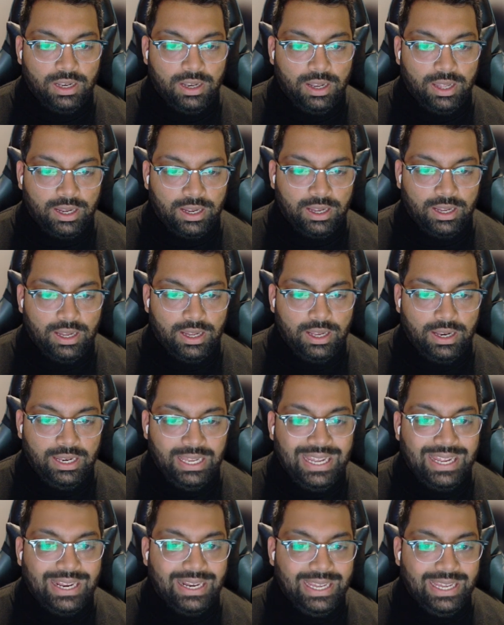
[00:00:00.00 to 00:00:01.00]
Like a
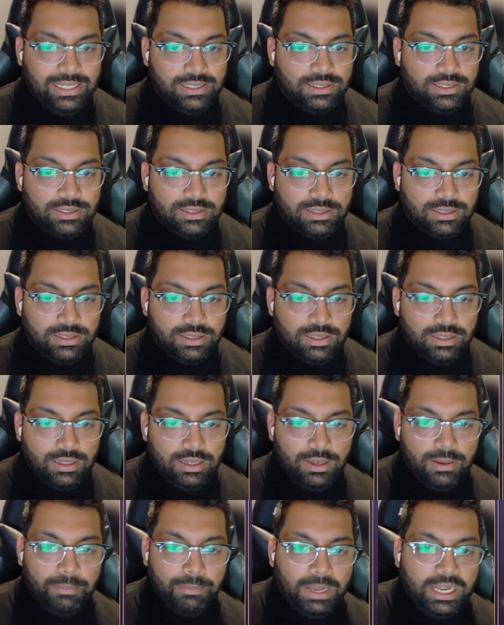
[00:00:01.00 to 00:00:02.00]
legalese.
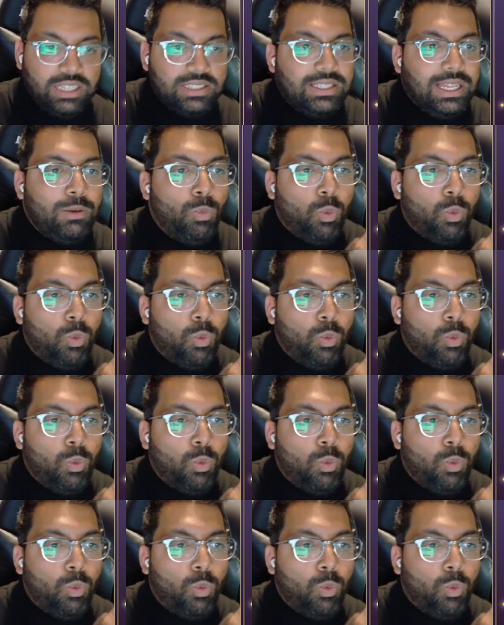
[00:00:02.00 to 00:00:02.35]
Because they